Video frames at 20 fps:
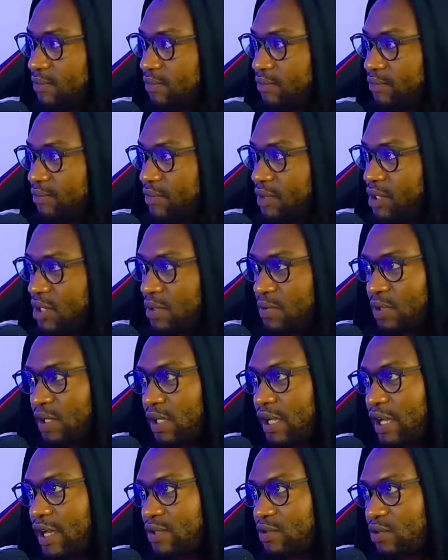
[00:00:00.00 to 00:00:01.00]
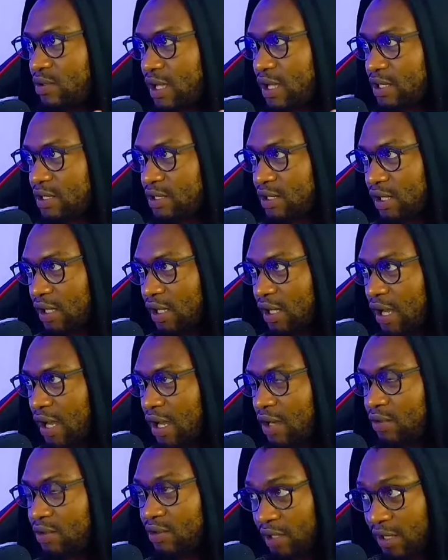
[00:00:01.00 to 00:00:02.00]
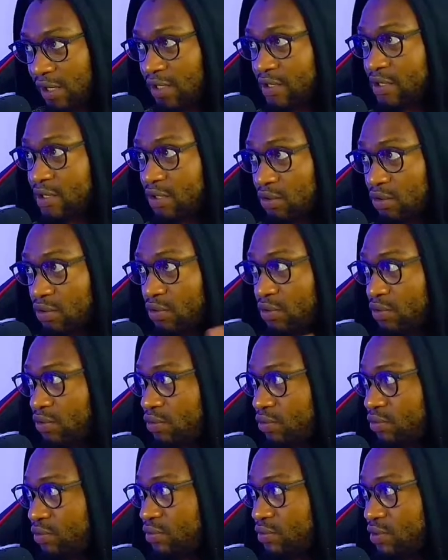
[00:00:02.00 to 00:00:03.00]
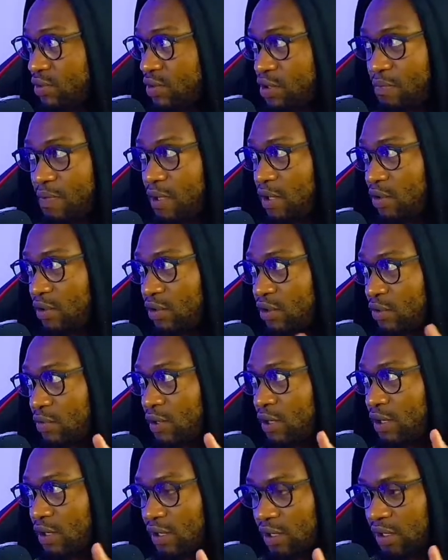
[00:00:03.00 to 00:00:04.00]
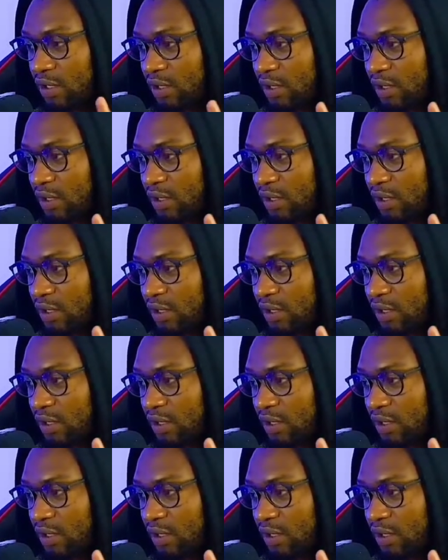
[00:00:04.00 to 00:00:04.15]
some of the guys you guys think are out, they can still go through, depending on the way the